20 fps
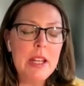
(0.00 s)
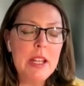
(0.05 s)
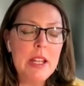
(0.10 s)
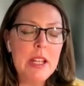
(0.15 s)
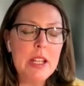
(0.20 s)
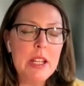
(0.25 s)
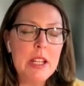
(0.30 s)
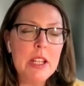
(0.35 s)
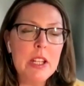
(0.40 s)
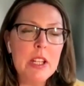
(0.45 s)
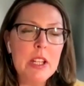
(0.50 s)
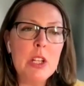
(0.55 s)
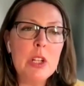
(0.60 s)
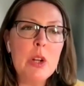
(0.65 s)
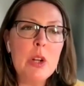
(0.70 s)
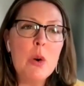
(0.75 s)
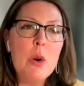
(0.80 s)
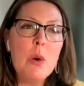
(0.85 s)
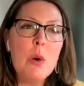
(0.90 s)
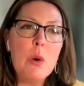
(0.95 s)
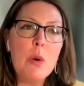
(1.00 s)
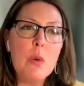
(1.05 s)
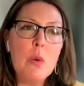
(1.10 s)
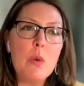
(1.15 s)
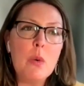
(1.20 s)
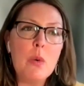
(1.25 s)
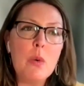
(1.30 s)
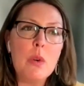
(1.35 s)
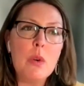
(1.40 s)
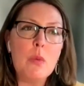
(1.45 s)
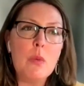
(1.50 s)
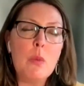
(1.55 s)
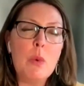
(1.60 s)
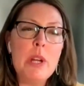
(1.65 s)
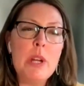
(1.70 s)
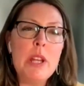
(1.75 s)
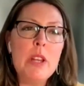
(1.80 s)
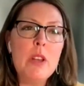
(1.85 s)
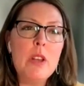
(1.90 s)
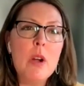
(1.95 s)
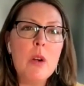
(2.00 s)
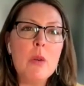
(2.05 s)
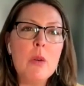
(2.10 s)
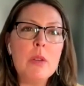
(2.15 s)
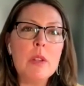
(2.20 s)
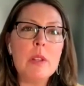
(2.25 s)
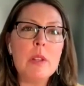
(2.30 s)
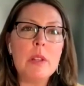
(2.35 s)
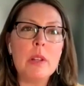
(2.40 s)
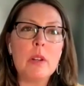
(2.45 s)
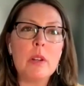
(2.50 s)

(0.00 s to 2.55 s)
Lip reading: We know that